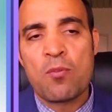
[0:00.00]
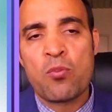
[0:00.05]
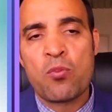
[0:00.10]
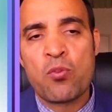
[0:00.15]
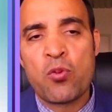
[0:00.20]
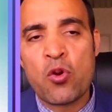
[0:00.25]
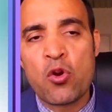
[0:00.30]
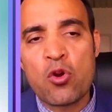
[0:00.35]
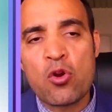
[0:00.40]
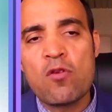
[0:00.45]

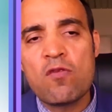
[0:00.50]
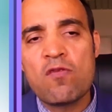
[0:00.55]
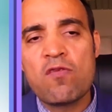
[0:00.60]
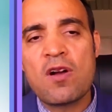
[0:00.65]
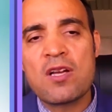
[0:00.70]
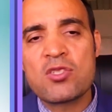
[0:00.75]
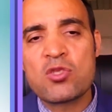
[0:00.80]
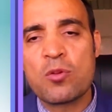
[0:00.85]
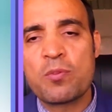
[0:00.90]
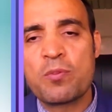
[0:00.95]

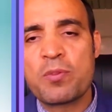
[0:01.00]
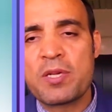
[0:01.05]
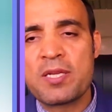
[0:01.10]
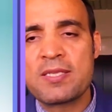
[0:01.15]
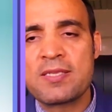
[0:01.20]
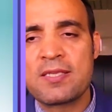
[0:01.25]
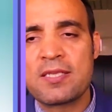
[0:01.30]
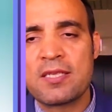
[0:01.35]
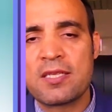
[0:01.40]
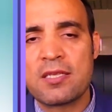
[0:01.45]

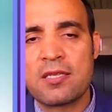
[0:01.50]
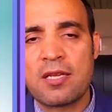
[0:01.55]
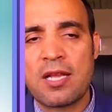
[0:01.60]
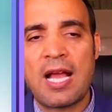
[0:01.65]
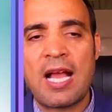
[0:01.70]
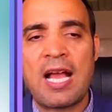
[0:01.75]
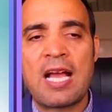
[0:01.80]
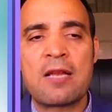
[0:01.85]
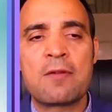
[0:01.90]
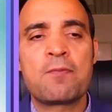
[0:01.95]
Provasopressin
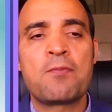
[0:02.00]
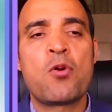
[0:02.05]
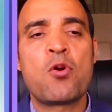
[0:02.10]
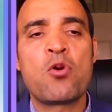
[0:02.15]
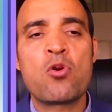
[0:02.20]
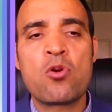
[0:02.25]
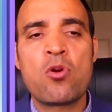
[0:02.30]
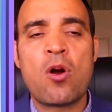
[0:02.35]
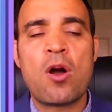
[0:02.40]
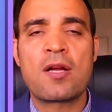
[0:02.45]
and
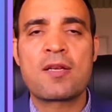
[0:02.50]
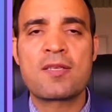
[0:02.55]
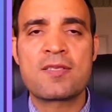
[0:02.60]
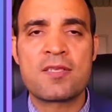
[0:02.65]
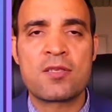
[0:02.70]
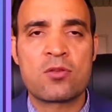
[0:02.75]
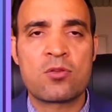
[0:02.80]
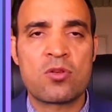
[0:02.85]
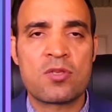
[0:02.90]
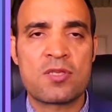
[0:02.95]

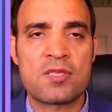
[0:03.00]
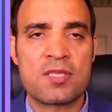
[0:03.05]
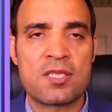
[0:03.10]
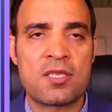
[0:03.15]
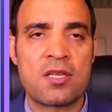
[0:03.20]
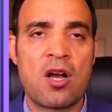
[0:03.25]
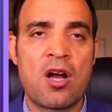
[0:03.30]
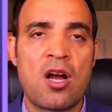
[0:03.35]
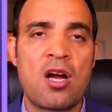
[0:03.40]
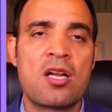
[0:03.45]

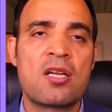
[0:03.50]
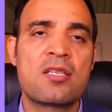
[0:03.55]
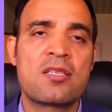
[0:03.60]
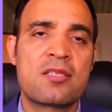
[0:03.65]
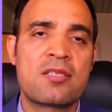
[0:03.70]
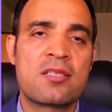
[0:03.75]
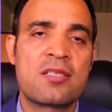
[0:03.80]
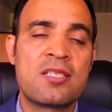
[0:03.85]
prooxytocin are